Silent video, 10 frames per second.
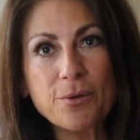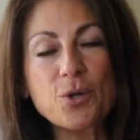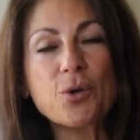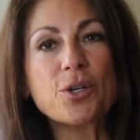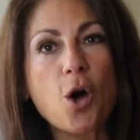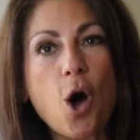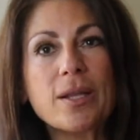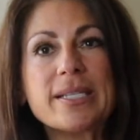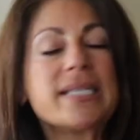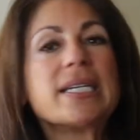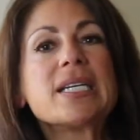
You can call us at